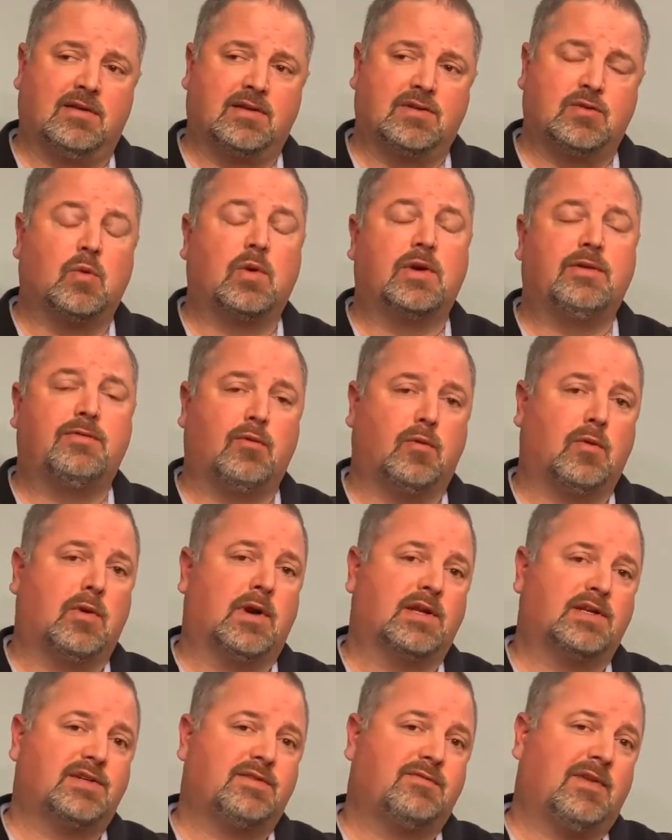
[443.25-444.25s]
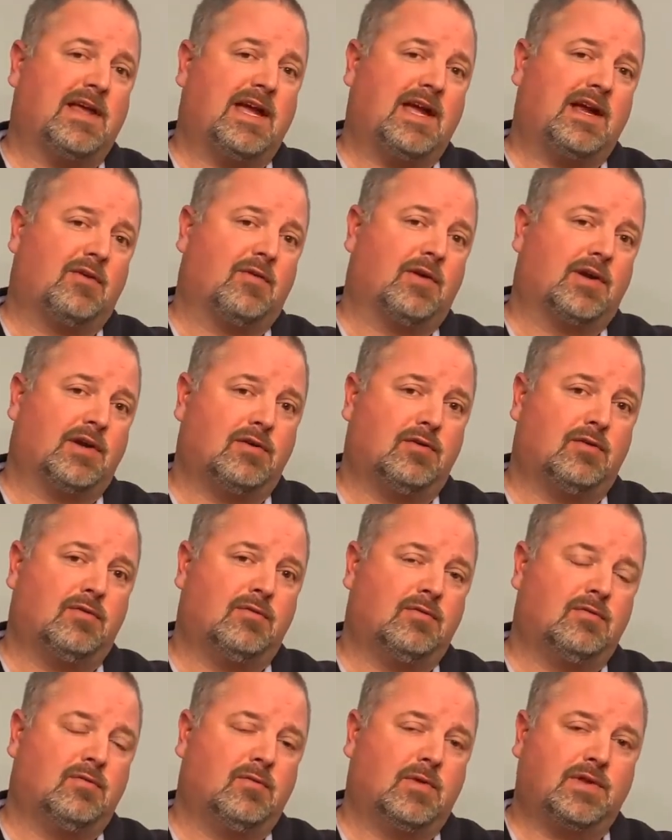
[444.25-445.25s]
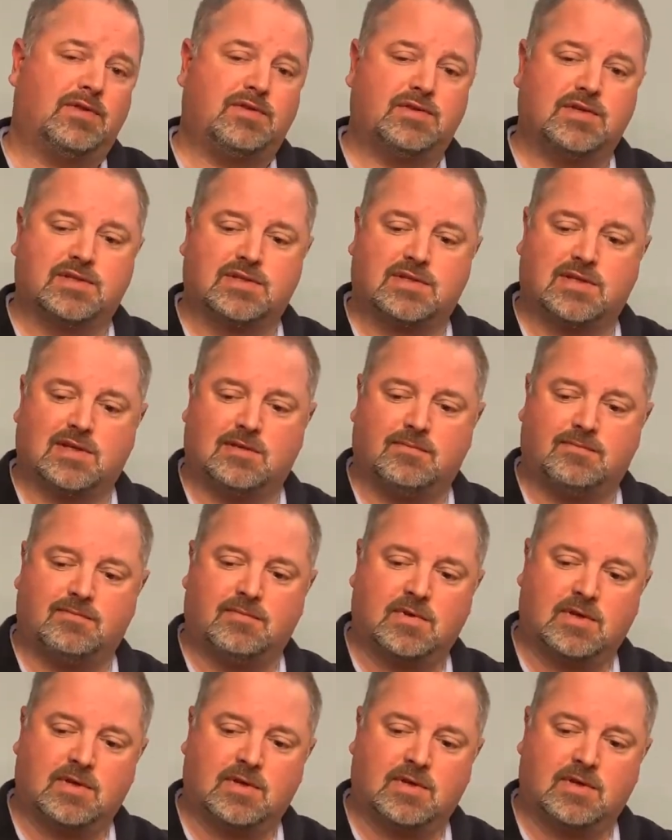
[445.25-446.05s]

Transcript: 24-inch flat griddle with just a